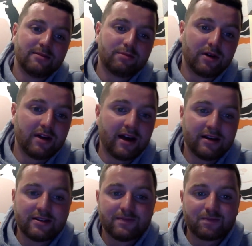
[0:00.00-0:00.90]
But yeah,
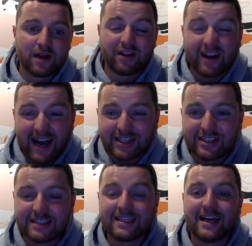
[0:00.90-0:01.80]
I think I
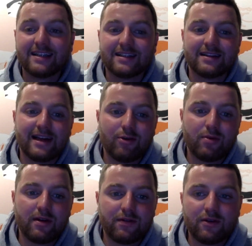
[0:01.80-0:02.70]
actually said there will
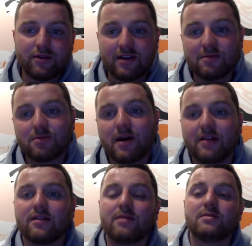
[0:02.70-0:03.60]
be a few teams better
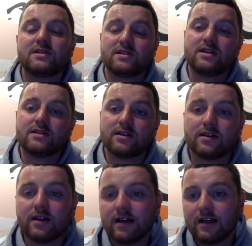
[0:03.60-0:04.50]
than them this season.